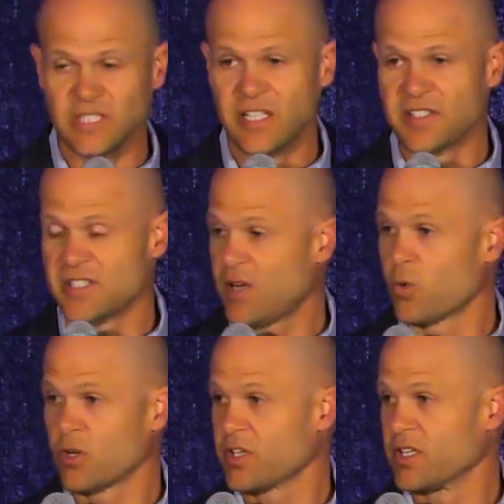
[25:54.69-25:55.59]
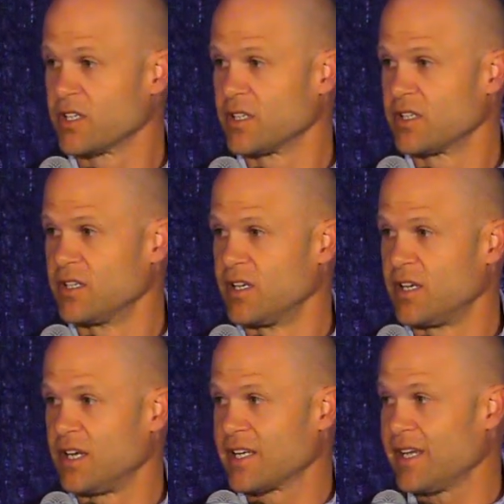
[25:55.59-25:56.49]
It is not working.
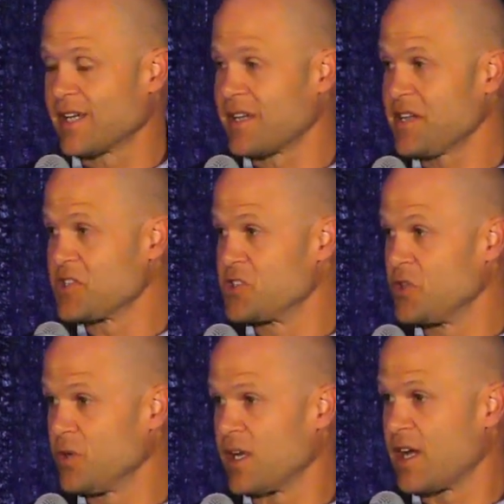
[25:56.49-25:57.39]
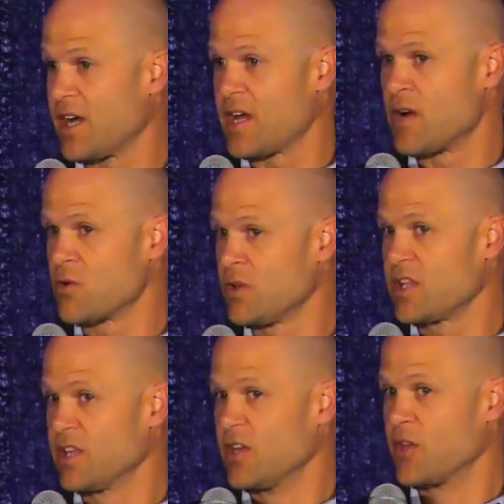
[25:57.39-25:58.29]
I can't do it. I
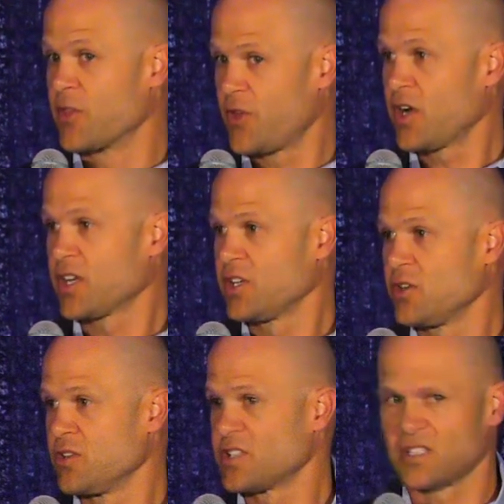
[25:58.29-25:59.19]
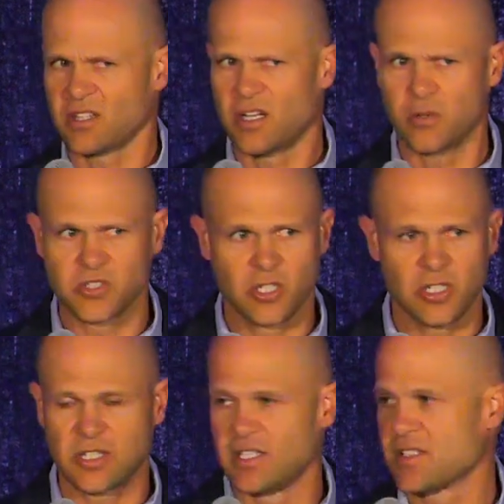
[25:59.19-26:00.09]
really thought I could do this. I thought I was good
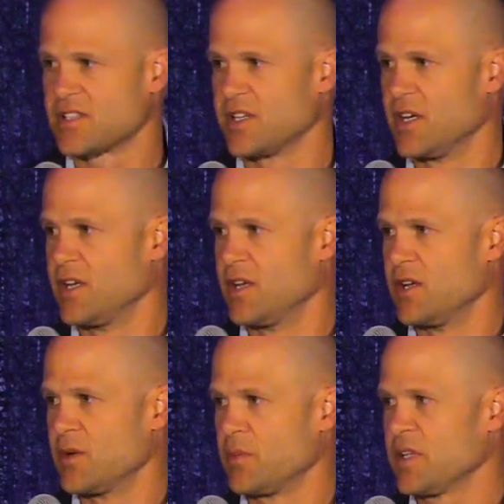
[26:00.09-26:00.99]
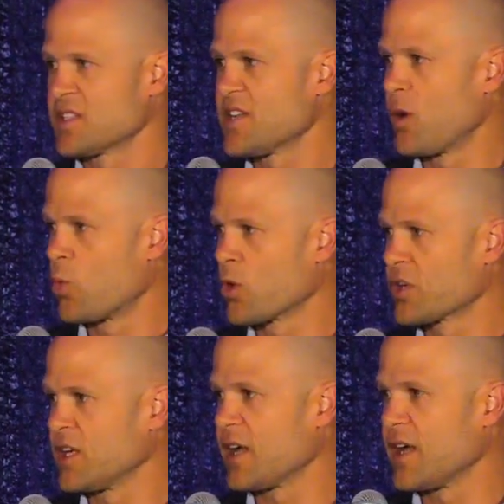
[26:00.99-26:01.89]
at this. But this is not
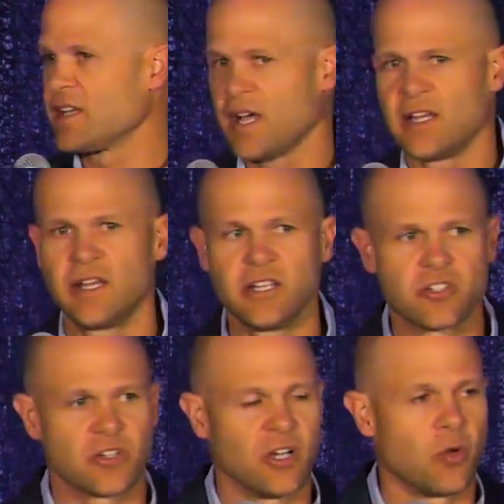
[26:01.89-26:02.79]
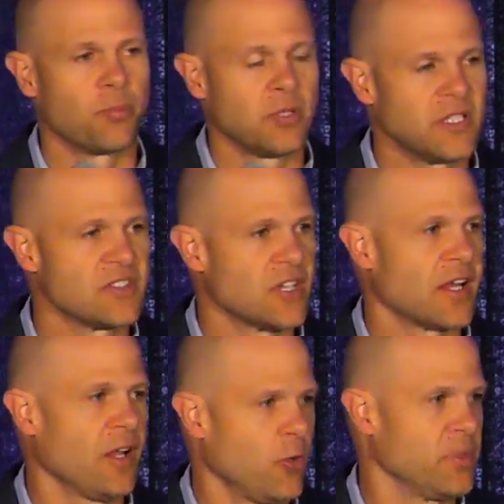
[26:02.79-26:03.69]
working. I need your help. Please,
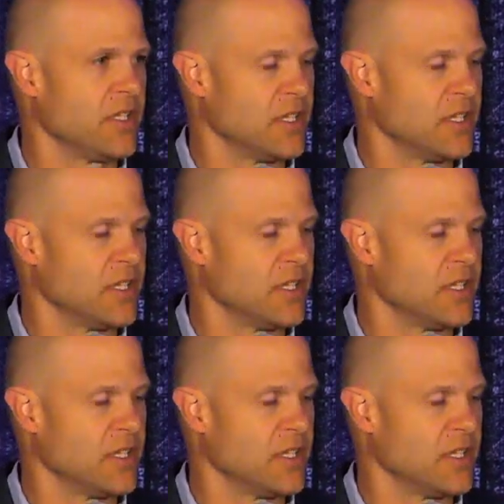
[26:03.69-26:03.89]
God, help me